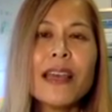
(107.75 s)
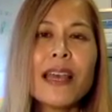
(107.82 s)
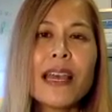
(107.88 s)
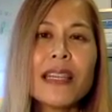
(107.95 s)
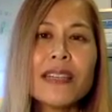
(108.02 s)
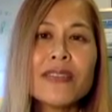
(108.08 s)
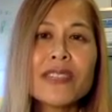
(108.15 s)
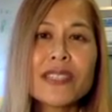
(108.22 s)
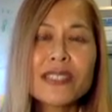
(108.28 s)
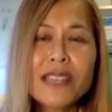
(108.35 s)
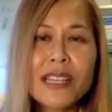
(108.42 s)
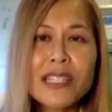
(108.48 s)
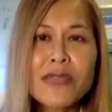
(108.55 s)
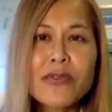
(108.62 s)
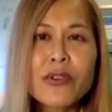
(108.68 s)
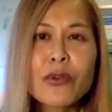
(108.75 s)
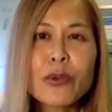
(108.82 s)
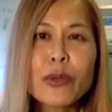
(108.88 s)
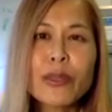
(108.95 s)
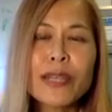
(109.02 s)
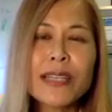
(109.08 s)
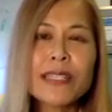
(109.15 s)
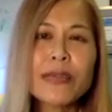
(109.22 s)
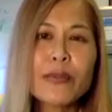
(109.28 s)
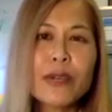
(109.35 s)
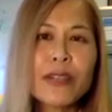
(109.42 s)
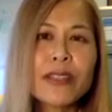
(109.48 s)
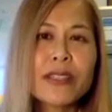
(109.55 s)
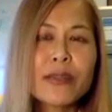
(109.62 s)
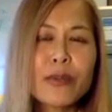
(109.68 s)
And if successful, we'd like to
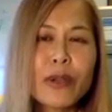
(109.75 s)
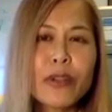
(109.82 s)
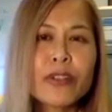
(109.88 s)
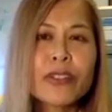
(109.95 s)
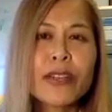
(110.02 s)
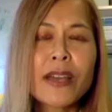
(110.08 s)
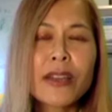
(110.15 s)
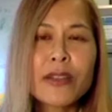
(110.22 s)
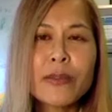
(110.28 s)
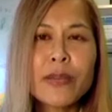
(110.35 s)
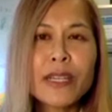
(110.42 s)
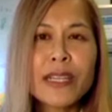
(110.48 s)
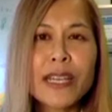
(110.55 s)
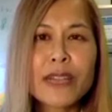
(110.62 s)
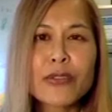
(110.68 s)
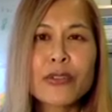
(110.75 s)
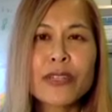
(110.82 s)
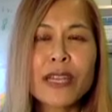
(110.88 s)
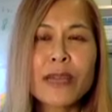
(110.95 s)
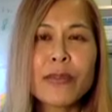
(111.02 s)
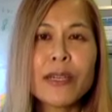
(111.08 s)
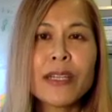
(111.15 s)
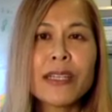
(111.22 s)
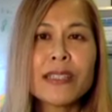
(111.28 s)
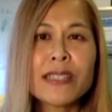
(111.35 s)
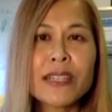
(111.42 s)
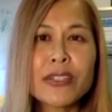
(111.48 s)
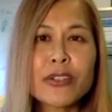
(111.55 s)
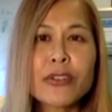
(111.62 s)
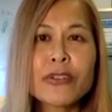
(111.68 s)
bring this approach to other pediatric diabetes
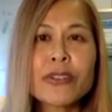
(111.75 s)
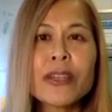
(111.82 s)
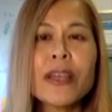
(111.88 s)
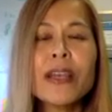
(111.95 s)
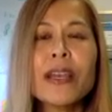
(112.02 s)
centers